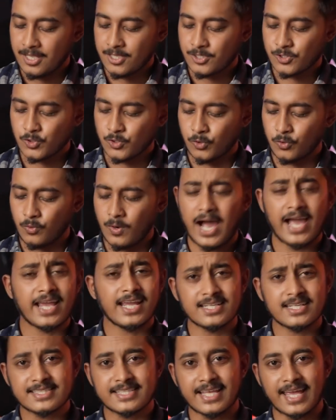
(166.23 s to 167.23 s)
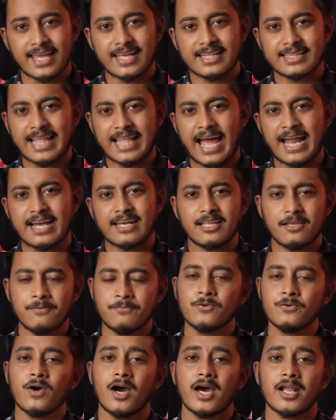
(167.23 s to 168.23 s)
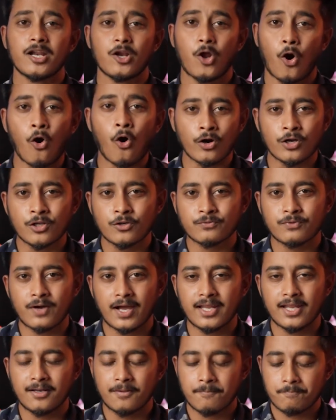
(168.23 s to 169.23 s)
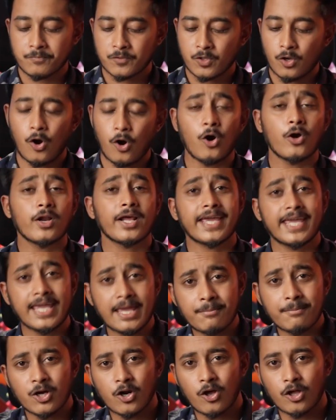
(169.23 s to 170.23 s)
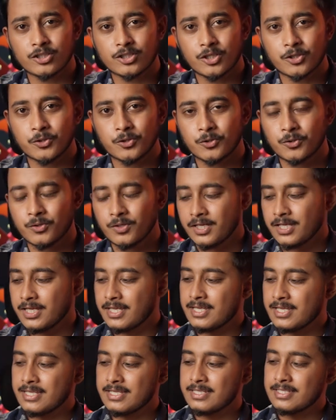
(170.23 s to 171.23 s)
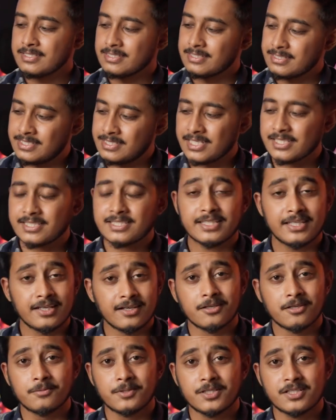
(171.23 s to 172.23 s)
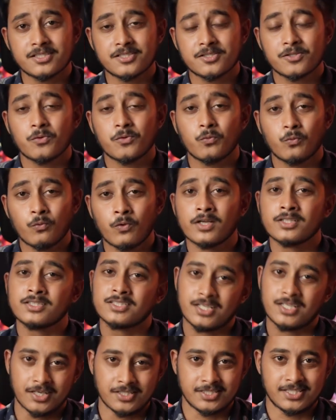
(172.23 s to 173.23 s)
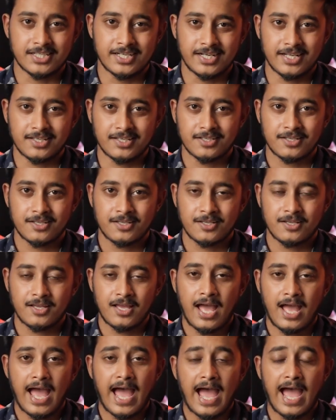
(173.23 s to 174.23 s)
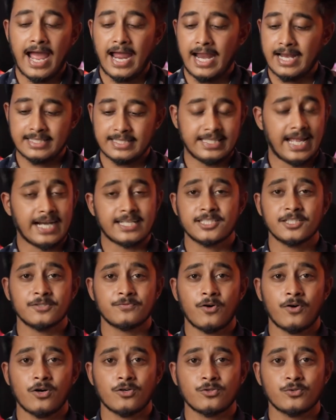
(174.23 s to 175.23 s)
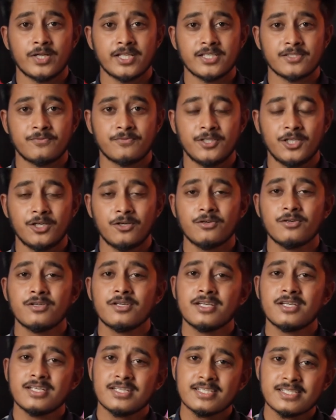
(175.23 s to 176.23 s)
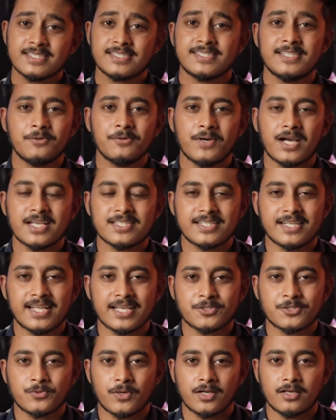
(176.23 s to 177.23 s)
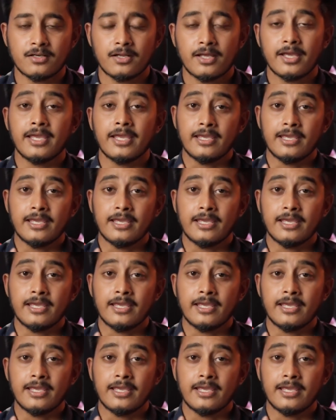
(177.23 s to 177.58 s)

So I can say that if you are an audiophile or a gamer on the go, this earbuds worth considering. And that's it for today's video. See you guys in the next one.